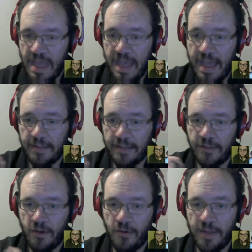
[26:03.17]
And I
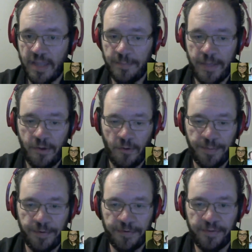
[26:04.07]
know in my own
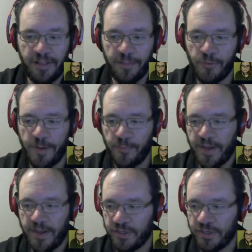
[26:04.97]
personal
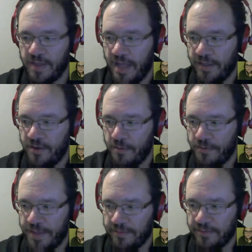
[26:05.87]
preparation, I
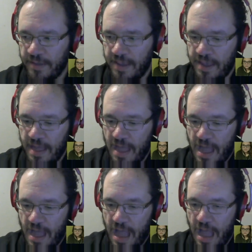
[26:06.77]
know that
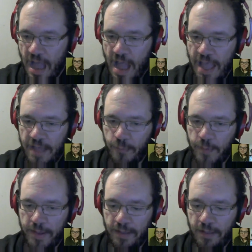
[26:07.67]
I
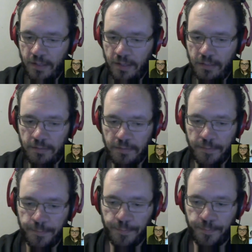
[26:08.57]
will
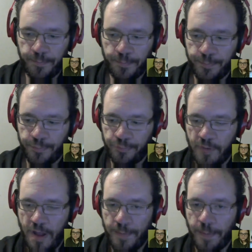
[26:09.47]

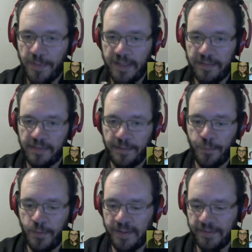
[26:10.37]
probably at some
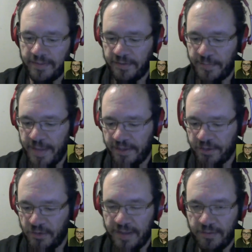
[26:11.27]
point need to make
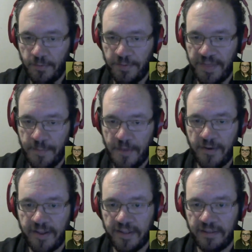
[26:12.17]
sure I know the
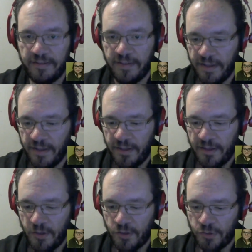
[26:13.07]
American
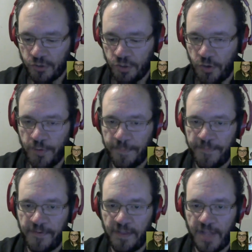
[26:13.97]

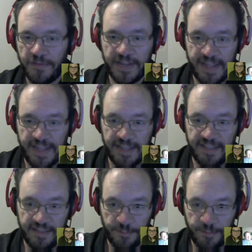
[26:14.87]
term for a lot of
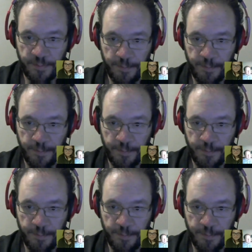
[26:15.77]
Canadianisms.